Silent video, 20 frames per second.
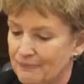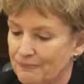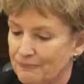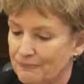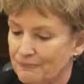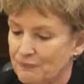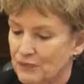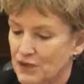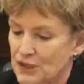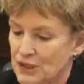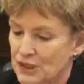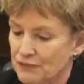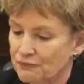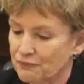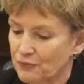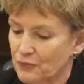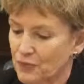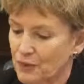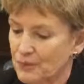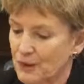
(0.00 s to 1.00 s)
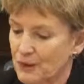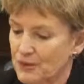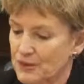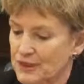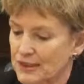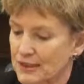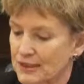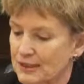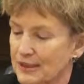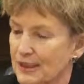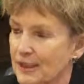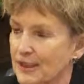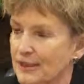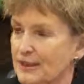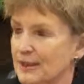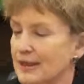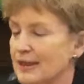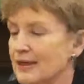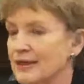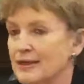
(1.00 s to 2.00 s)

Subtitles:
First and foremost, and